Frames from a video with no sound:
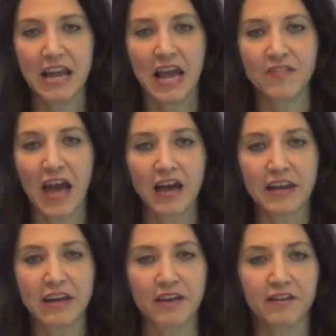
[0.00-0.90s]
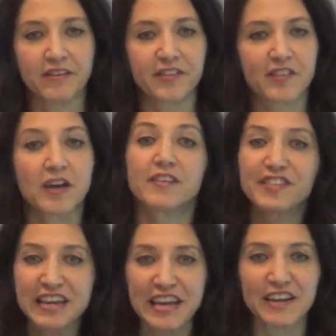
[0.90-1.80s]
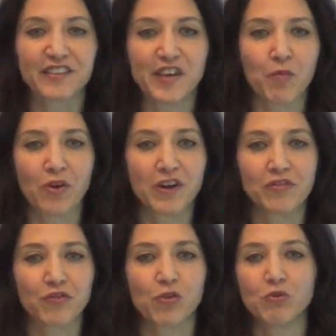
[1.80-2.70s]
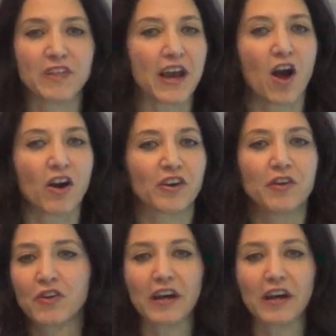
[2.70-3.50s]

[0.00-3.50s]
and that is seeing someone for who they are,